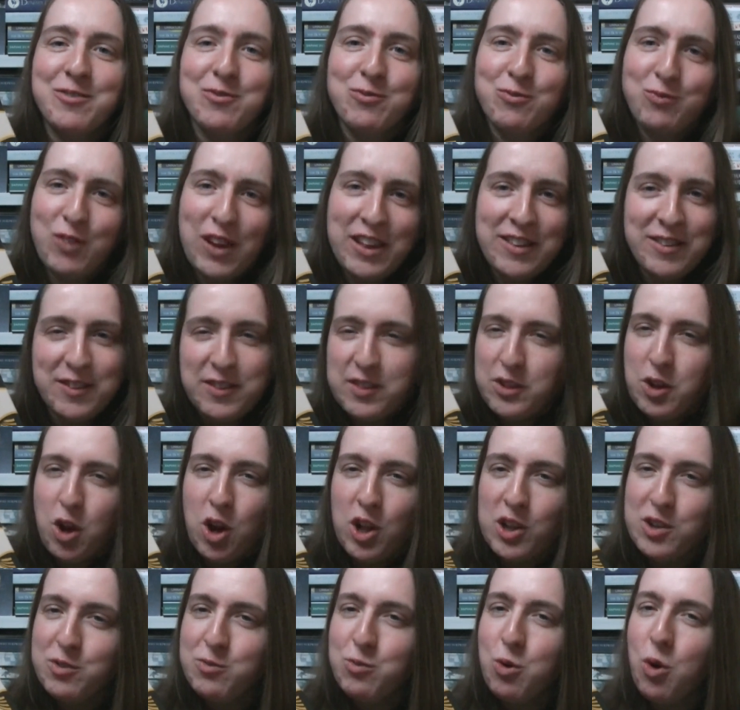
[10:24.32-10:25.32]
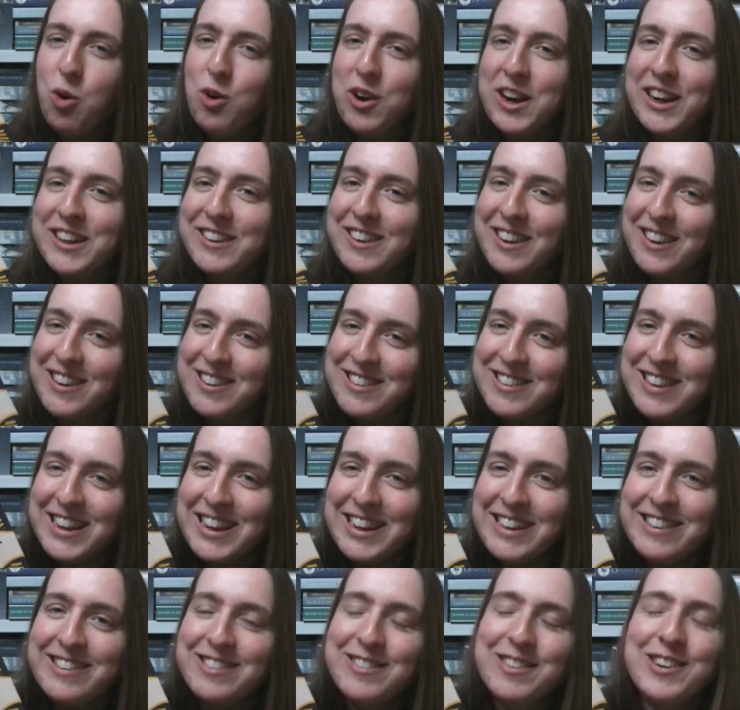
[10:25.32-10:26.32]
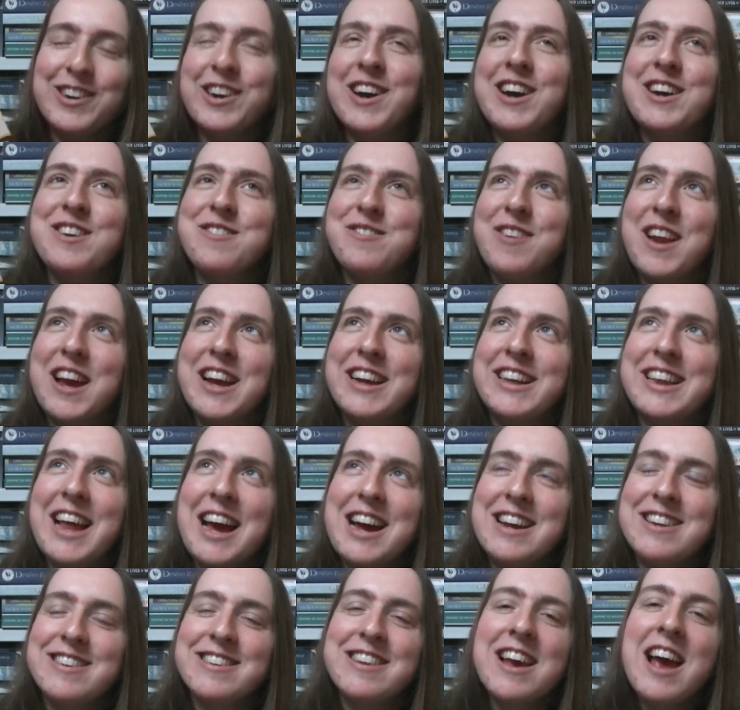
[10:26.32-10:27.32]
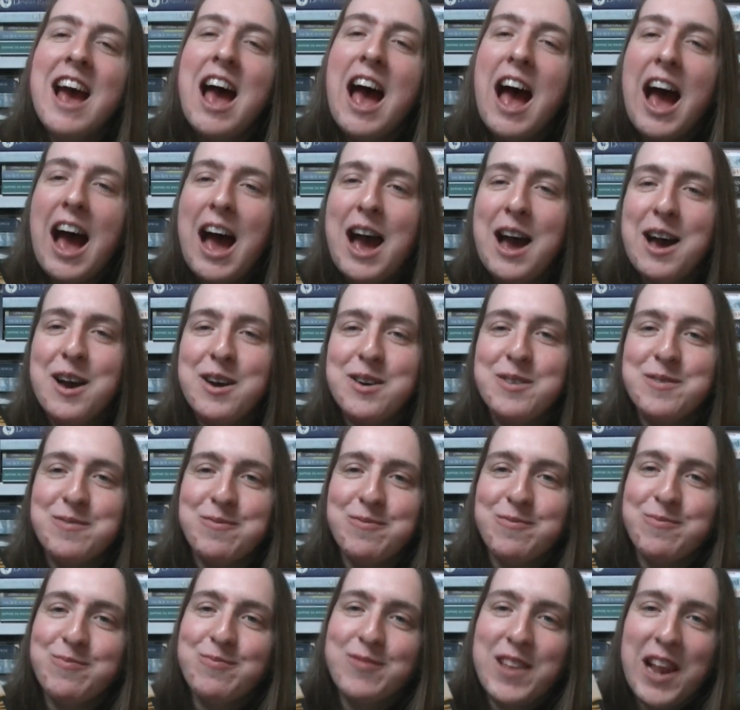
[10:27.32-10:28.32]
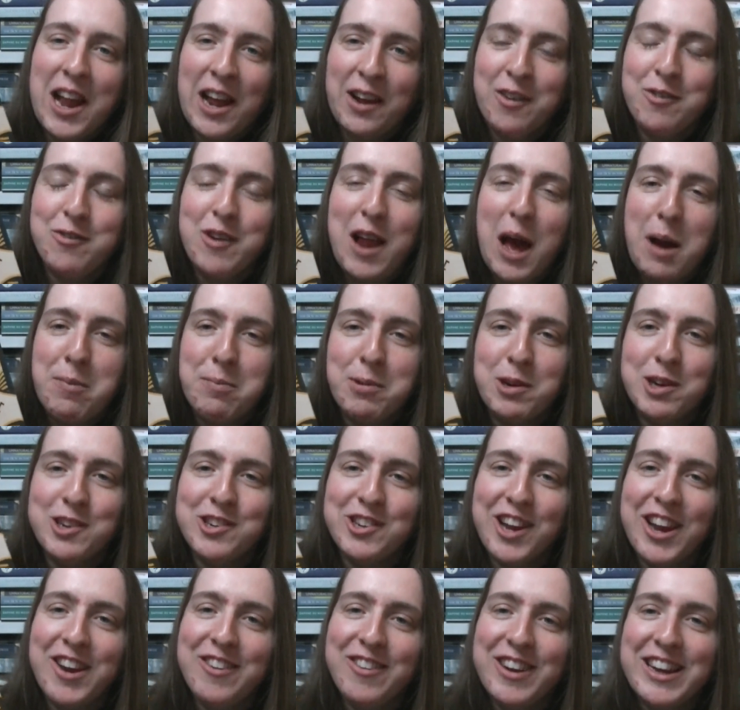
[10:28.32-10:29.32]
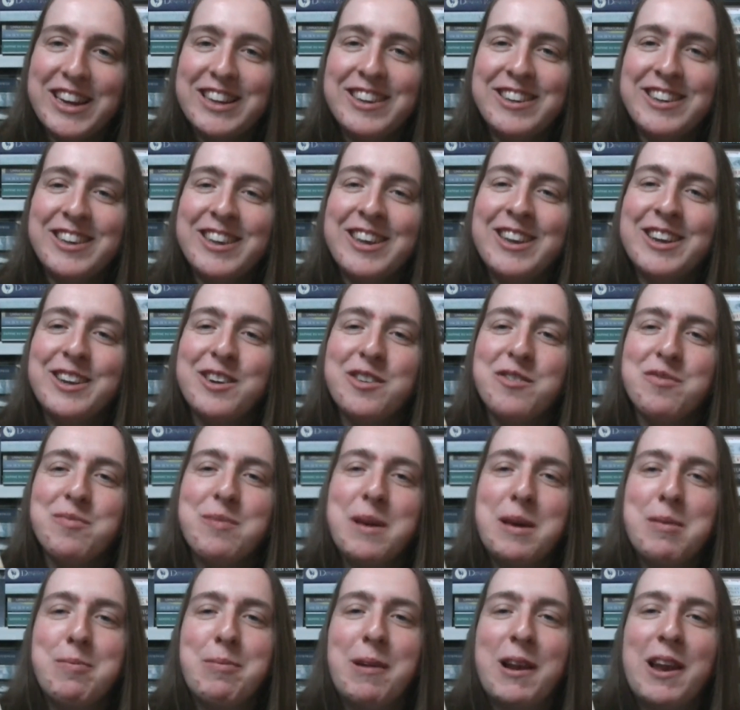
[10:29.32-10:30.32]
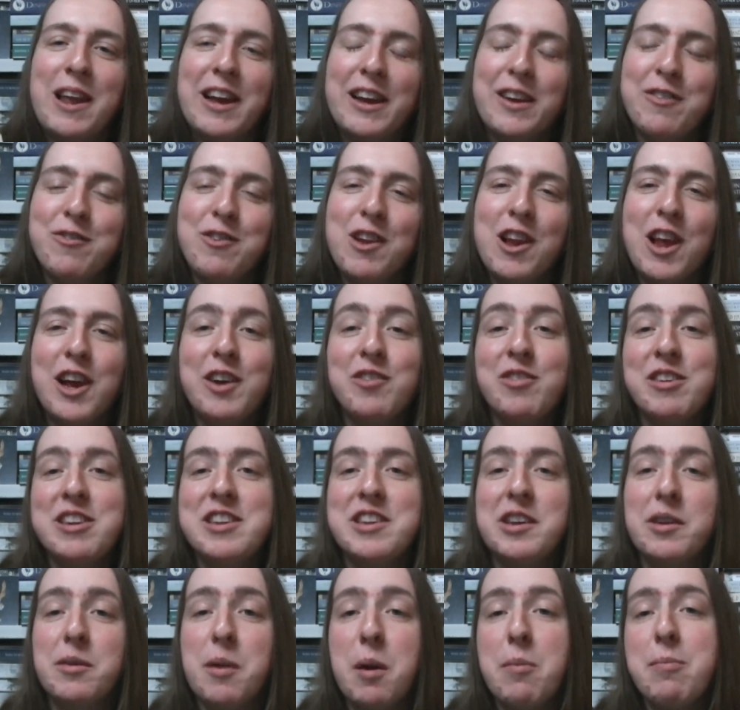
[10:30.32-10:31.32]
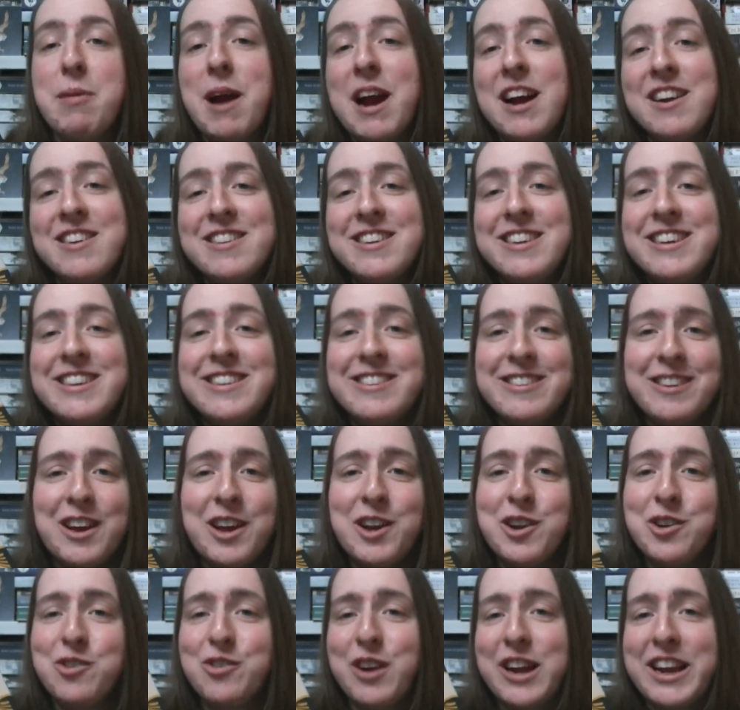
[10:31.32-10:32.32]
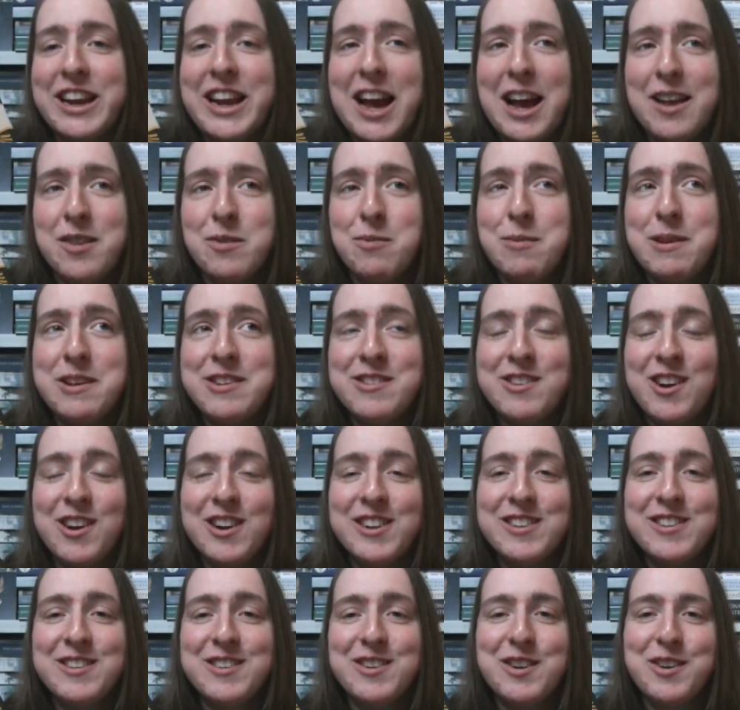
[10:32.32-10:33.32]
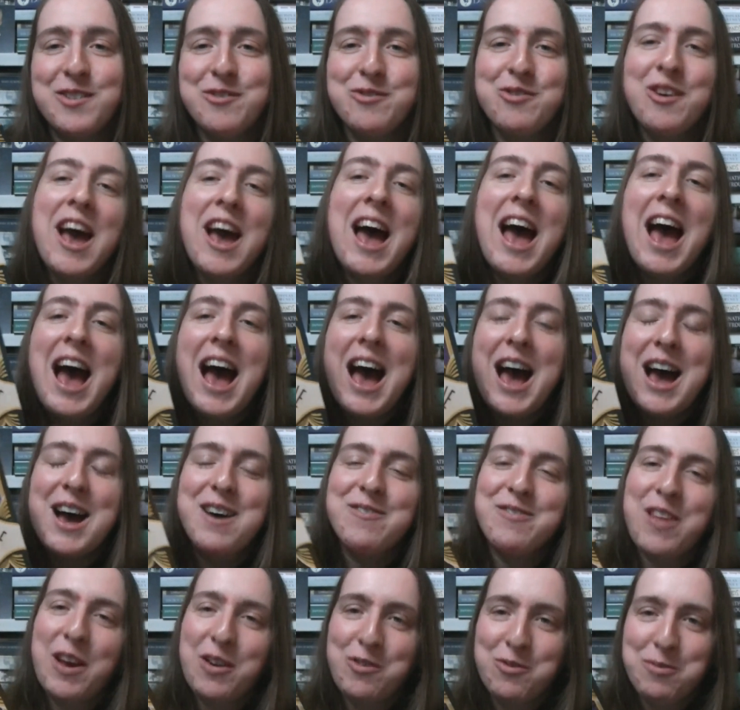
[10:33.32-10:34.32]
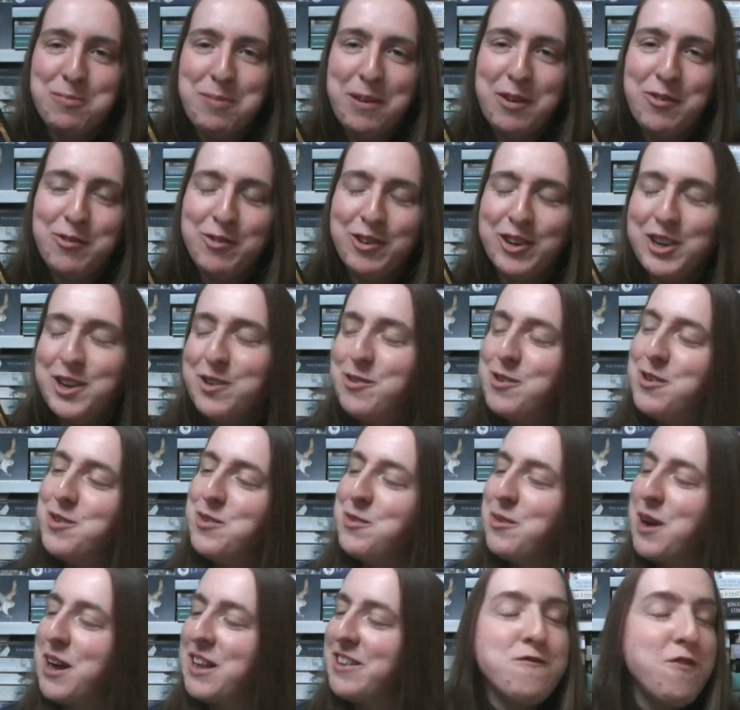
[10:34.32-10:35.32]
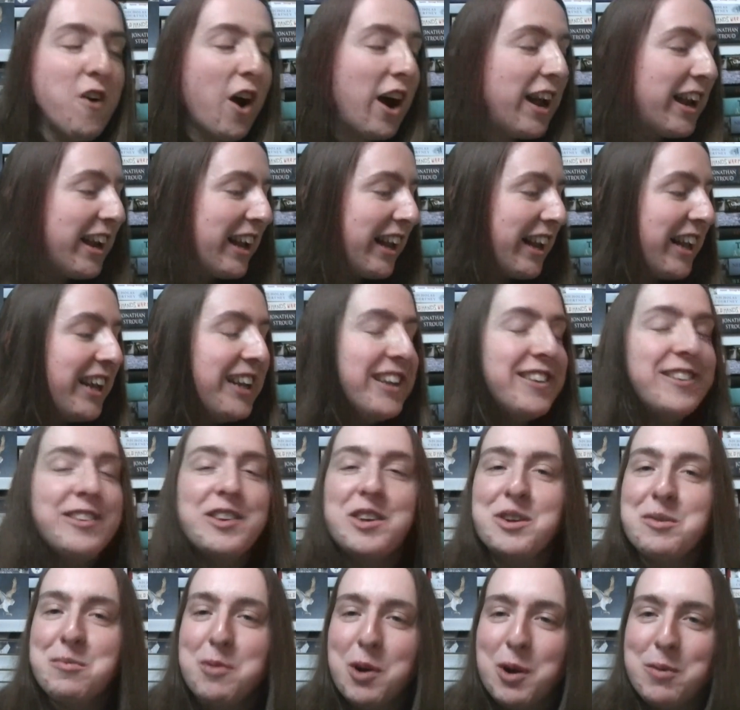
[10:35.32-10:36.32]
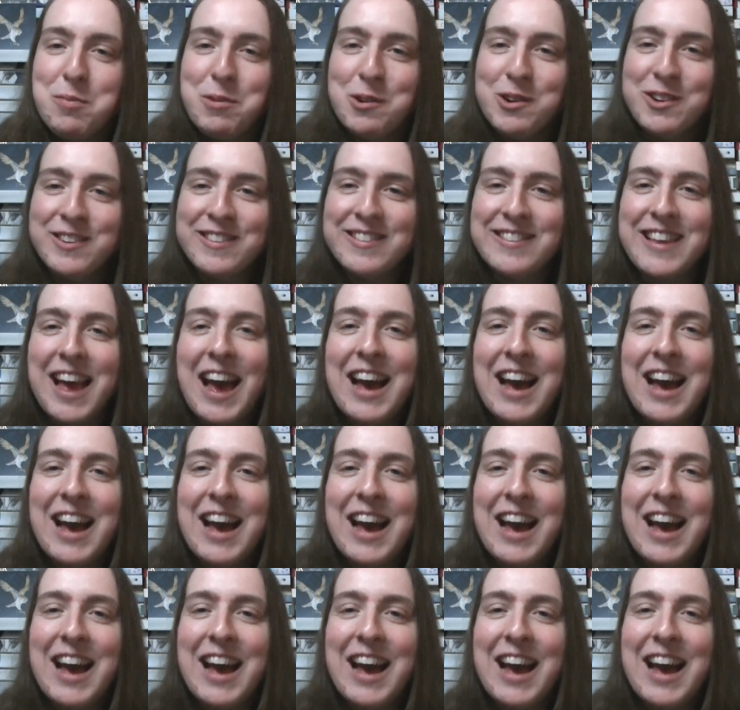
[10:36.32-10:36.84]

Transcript: is it called the Roaring 30s, or kind of that flapper generation of people, if you like reading about parties, kind of Great Gatsby style stuff, that would be for you as well. Finally, 2 more books.